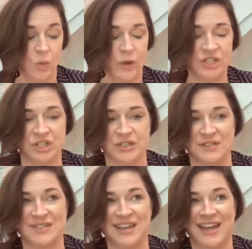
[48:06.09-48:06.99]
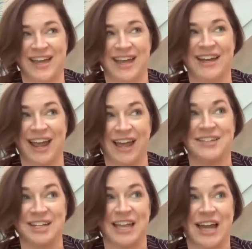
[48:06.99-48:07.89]
which is,
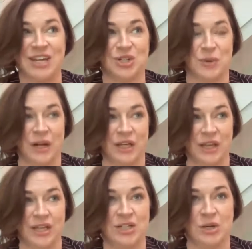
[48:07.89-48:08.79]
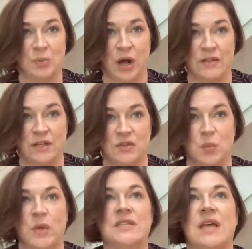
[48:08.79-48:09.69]
and to get at your regulation process,
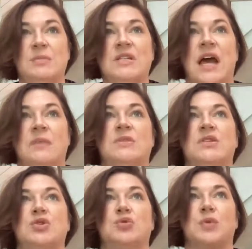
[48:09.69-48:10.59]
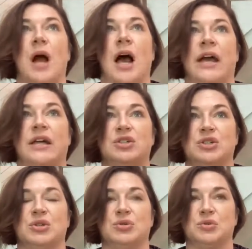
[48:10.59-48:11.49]
we sometimes try
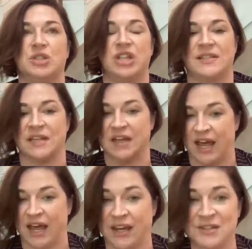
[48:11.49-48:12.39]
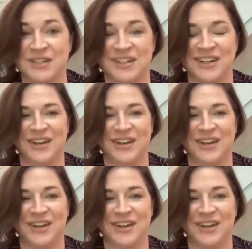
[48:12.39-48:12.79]
to chase an end